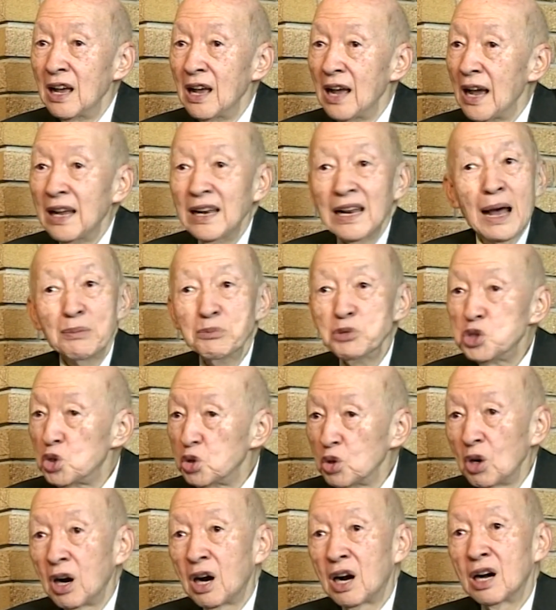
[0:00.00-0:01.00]
And I'm
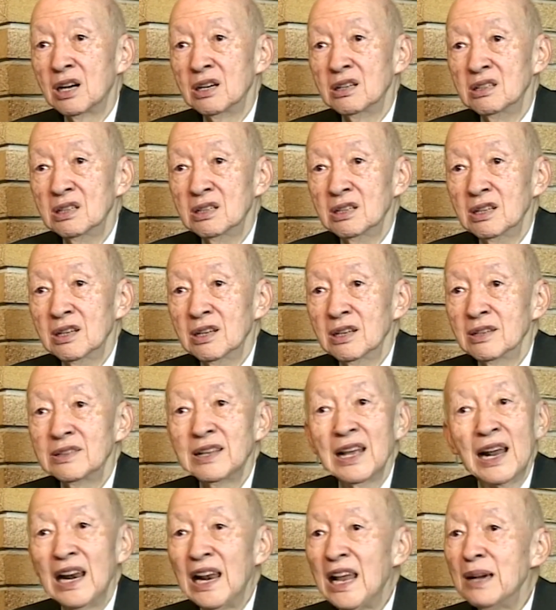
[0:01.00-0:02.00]
sure
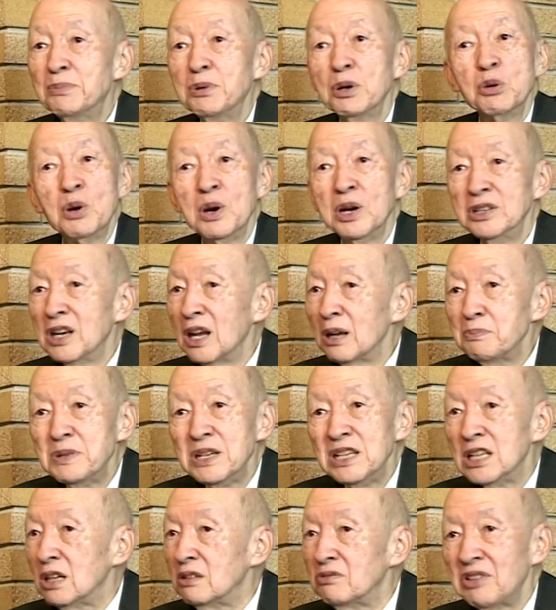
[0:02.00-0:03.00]
their labor will not
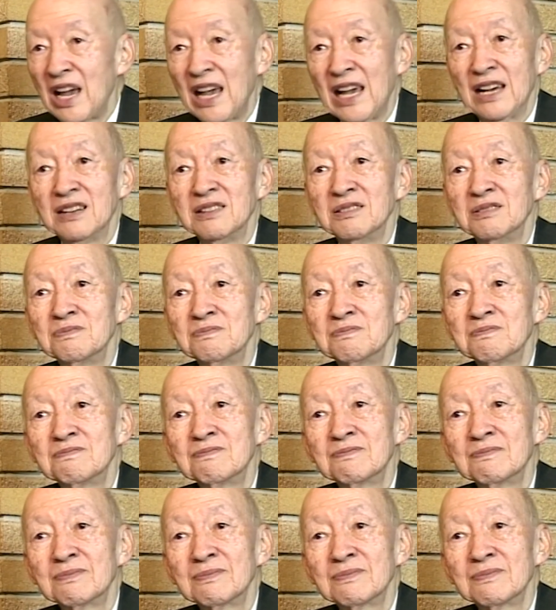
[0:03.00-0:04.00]
be in vain.
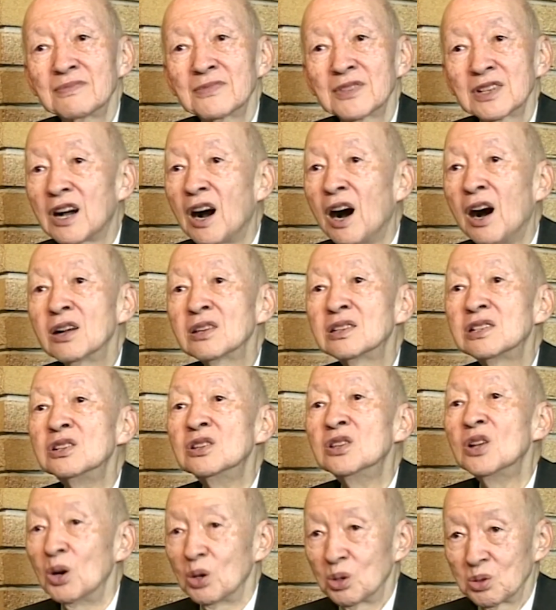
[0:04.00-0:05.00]
God
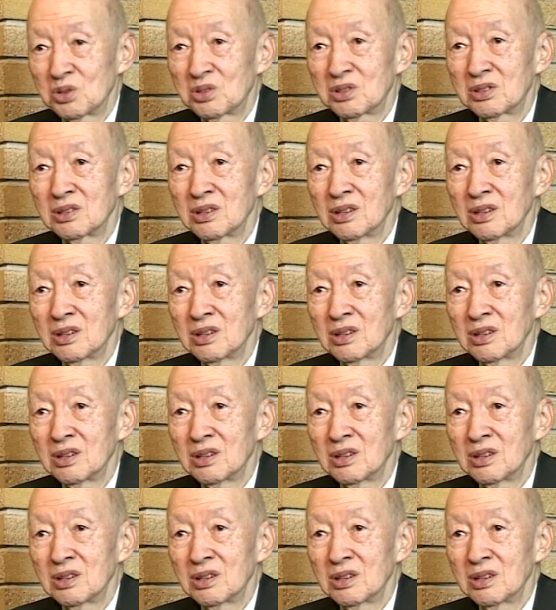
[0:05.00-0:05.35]
knows.